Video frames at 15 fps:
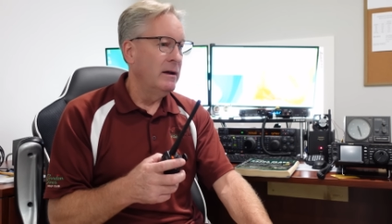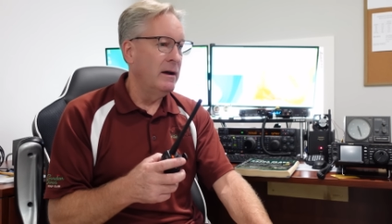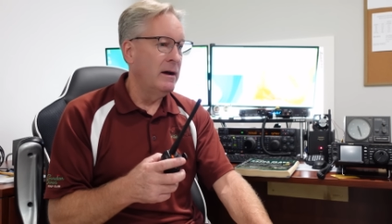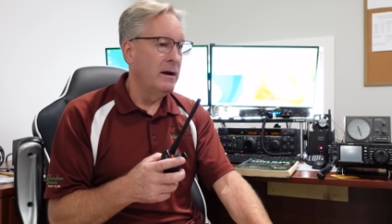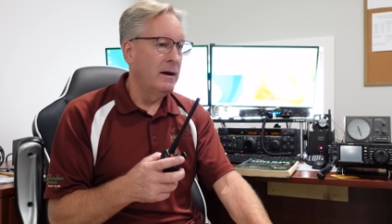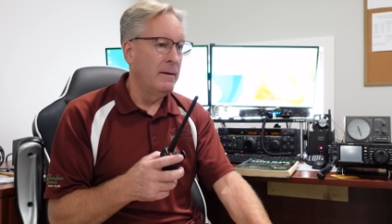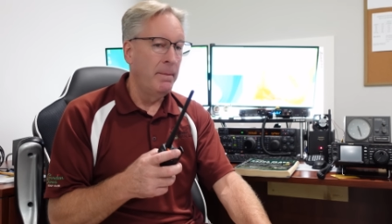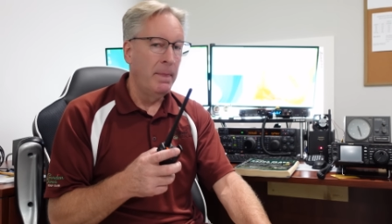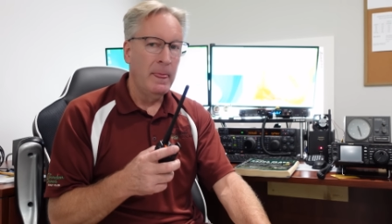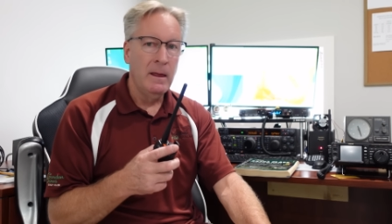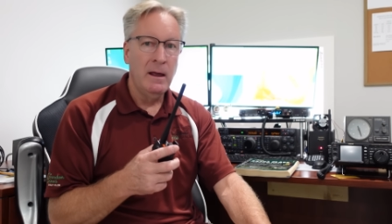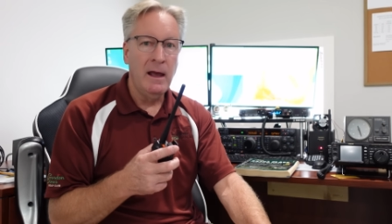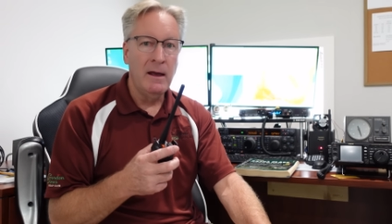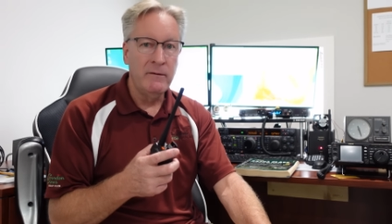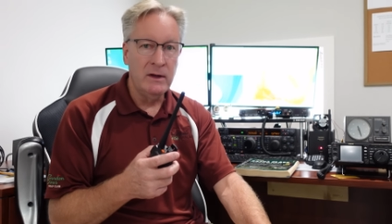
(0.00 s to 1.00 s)

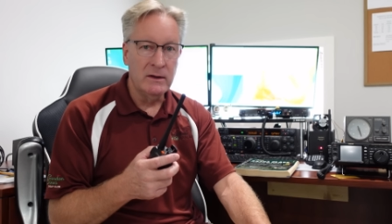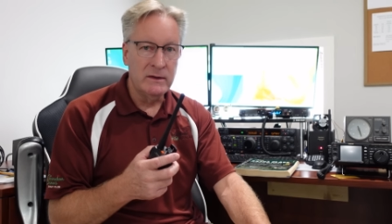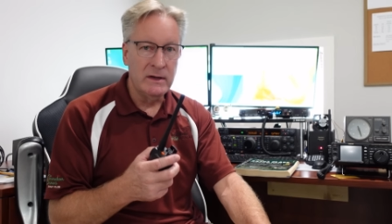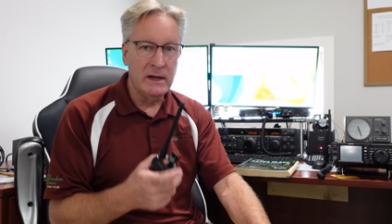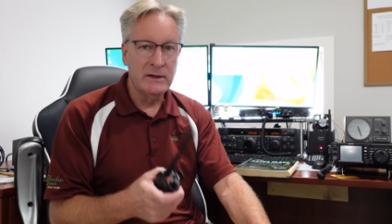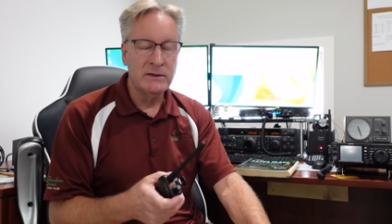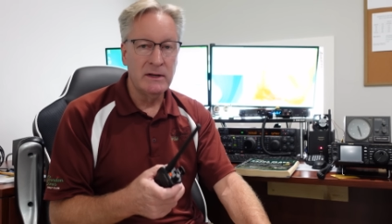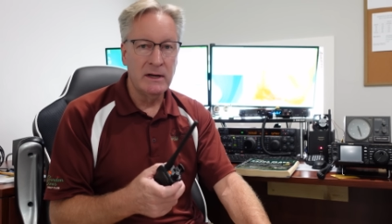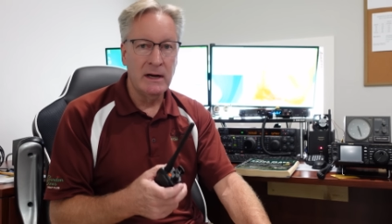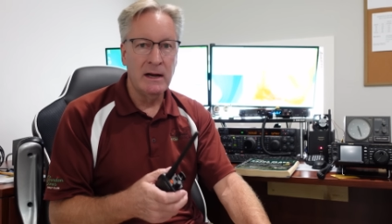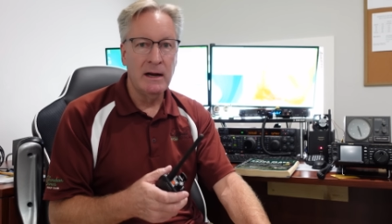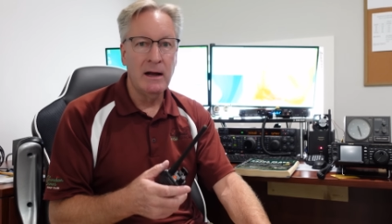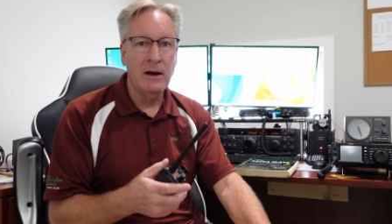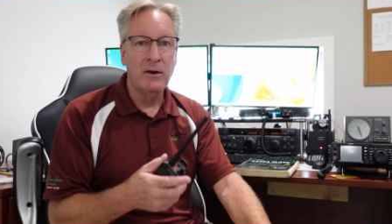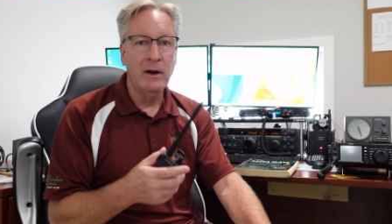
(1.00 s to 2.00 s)
Have you tested
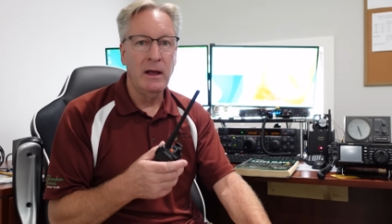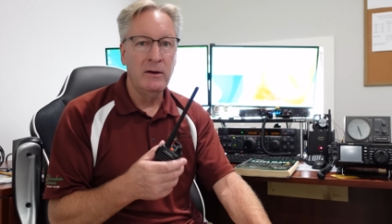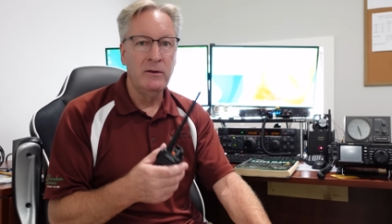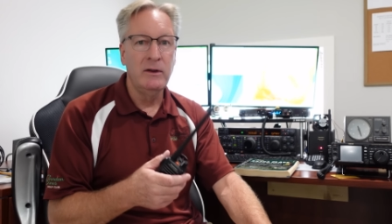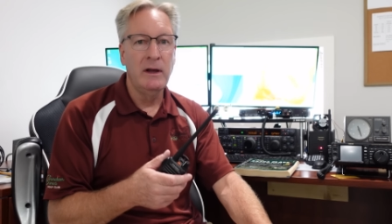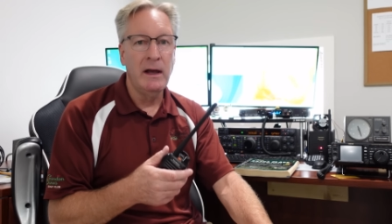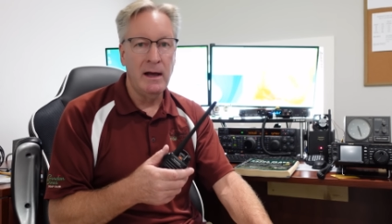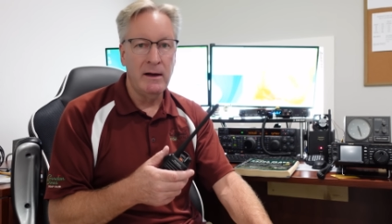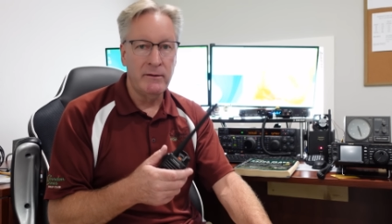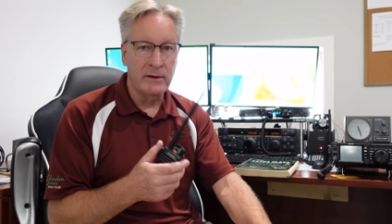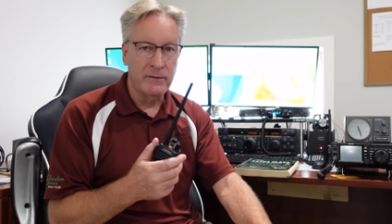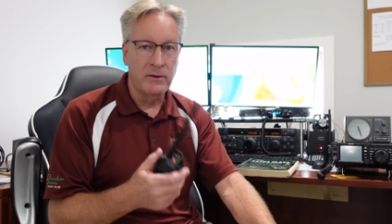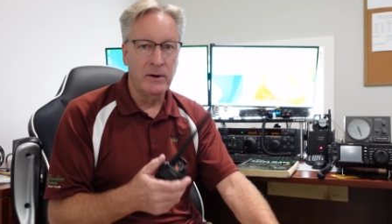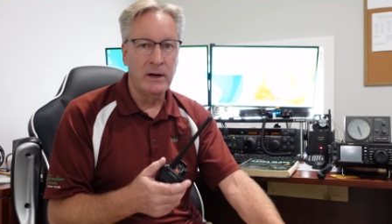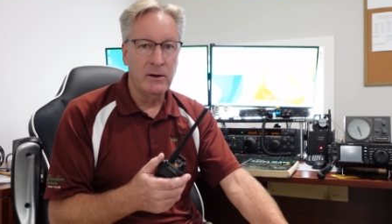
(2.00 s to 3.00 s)
it out, and do you have a
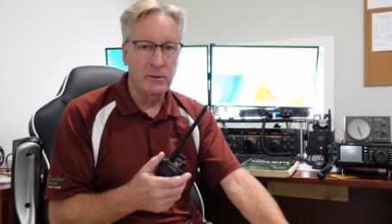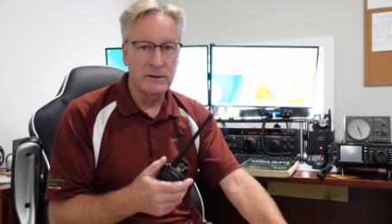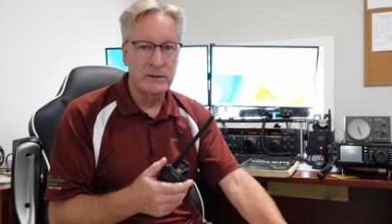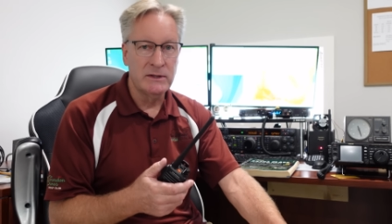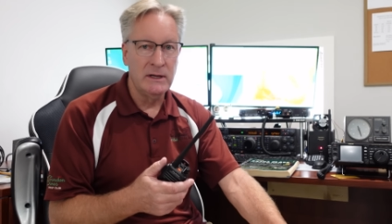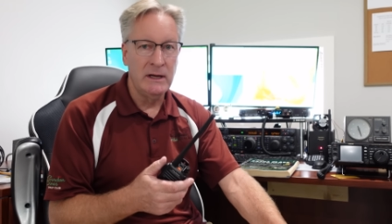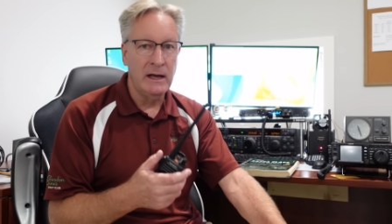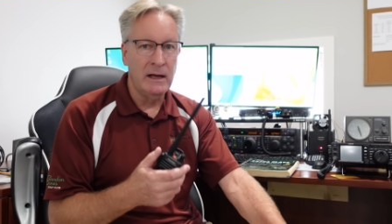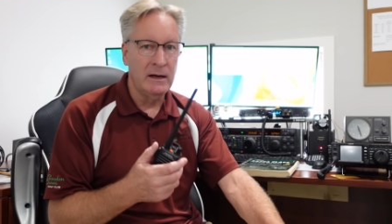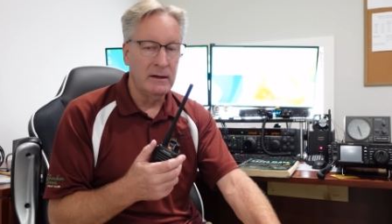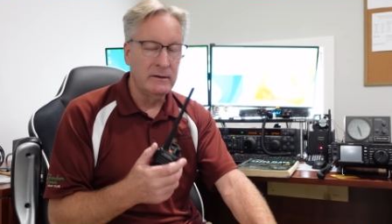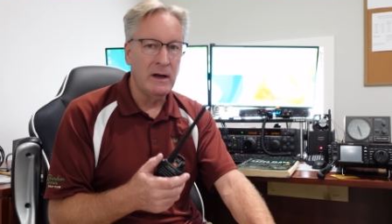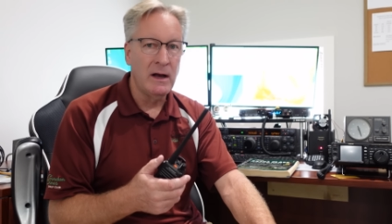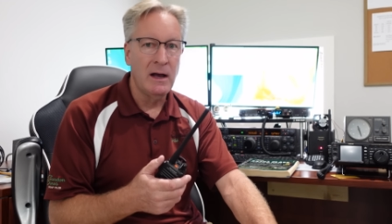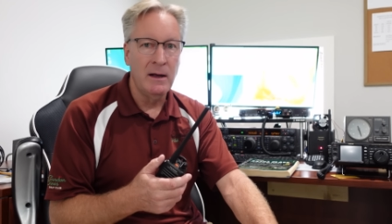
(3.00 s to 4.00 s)
frequency and
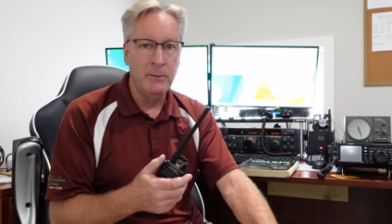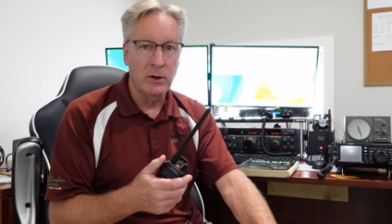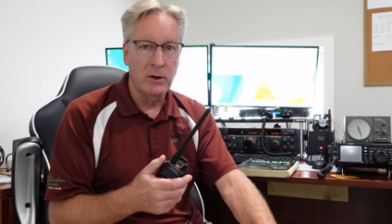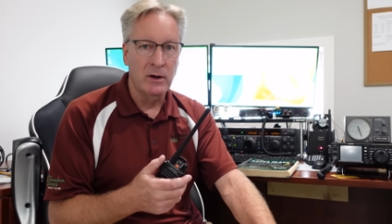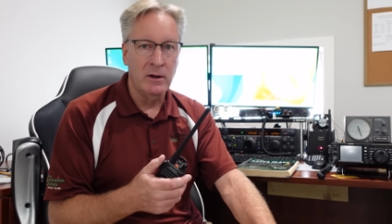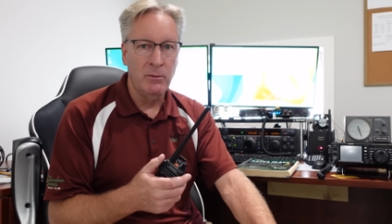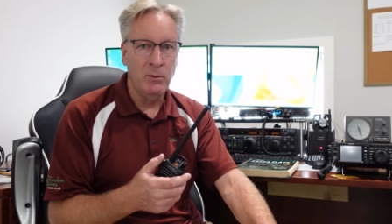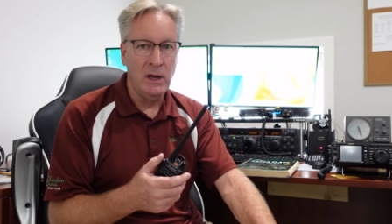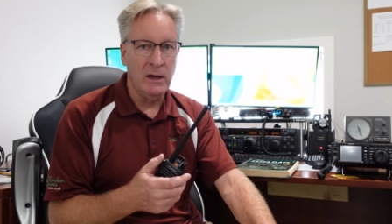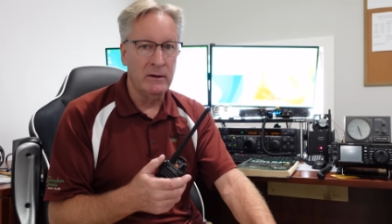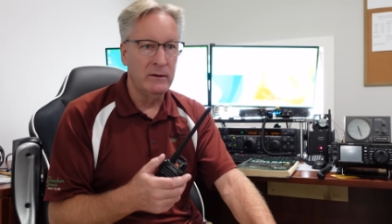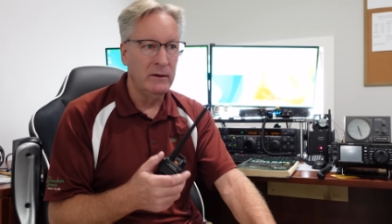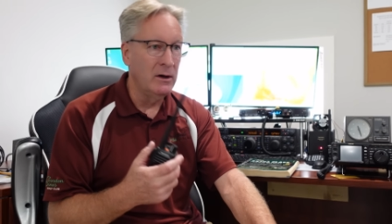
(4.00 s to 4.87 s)
a time you're going to meet?